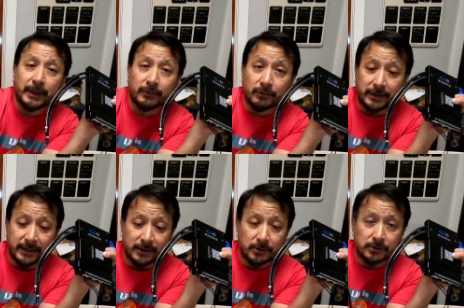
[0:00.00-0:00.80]
remember where
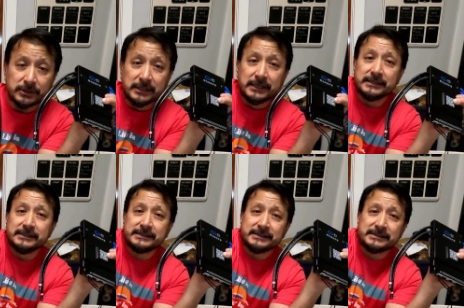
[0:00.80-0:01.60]
they go.
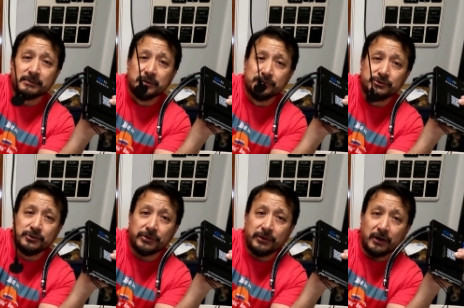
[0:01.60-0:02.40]
This has the
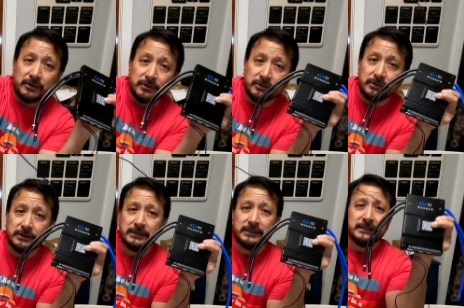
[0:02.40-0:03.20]
Bluetooth
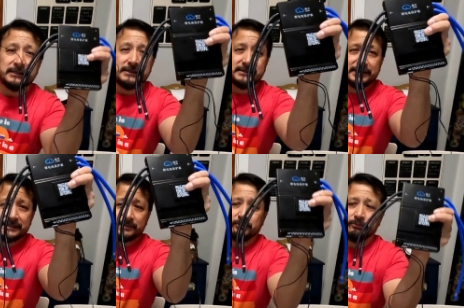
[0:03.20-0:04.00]
dongle. This
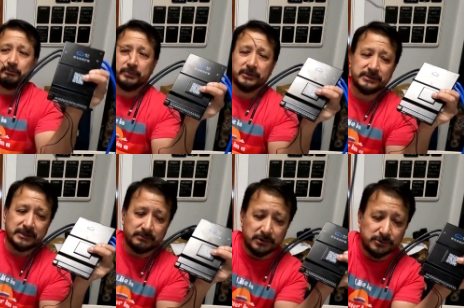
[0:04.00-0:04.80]
is
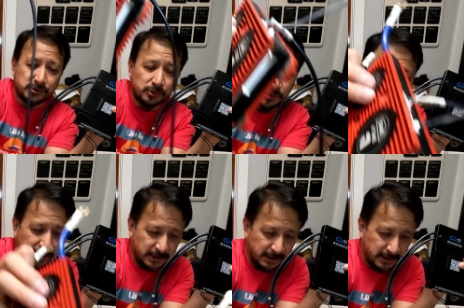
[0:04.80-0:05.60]
built-in Bluetooth.
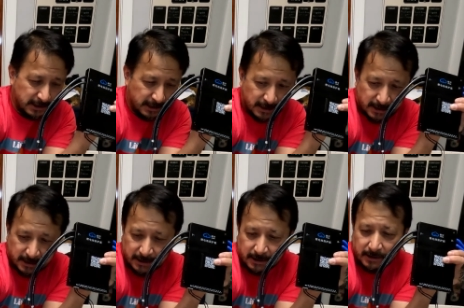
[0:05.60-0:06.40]

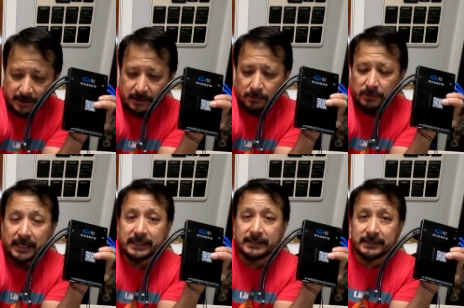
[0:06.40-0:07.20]
Uh,
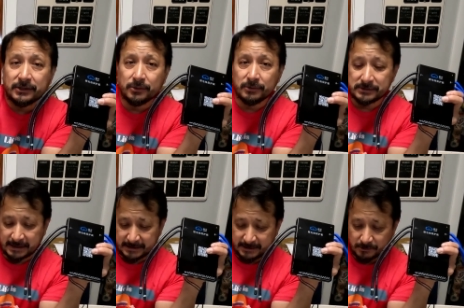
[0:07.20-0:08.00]
what I did do is
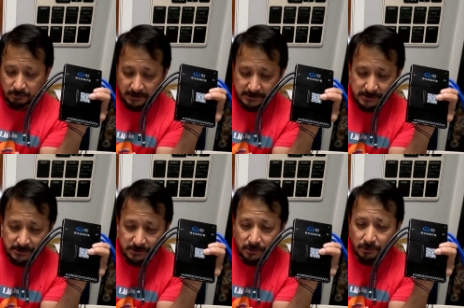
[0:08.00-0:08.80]
I did run
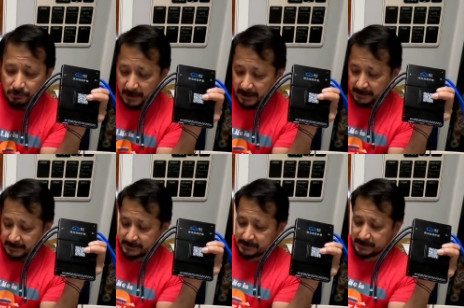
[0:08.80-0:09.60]
to
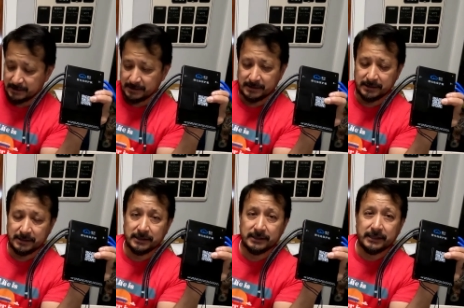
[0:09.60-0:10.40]
O'Reilly's
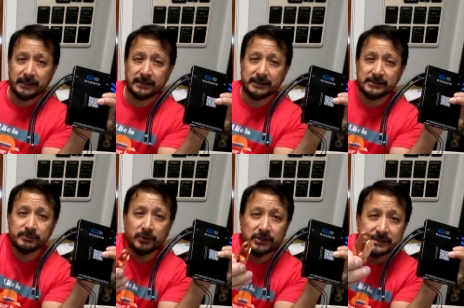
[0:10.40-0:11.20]
and I
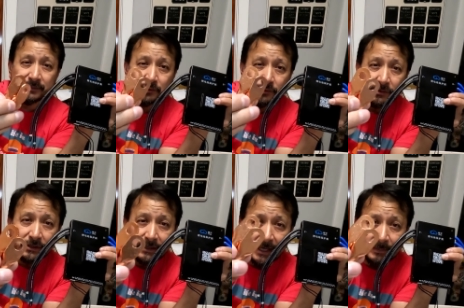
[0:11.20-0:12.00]
just bought some new
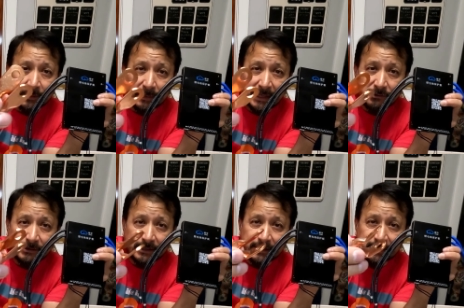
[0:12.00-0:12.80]
copper
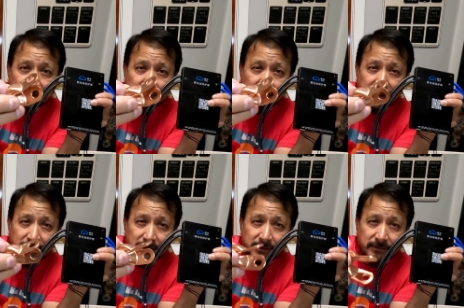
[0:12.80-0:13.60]
battery connectors right
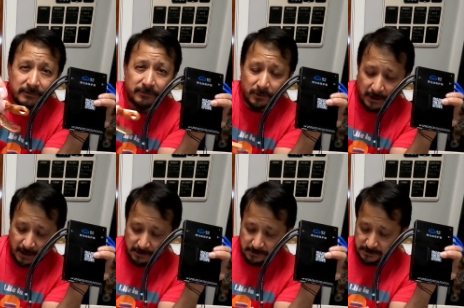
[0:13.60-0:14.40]
here,
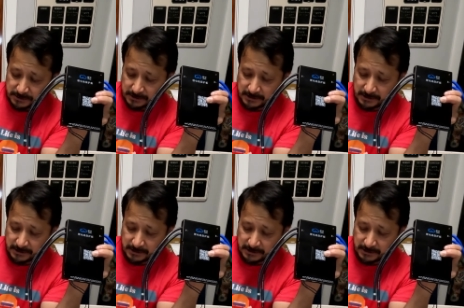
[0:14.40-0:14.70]
$4.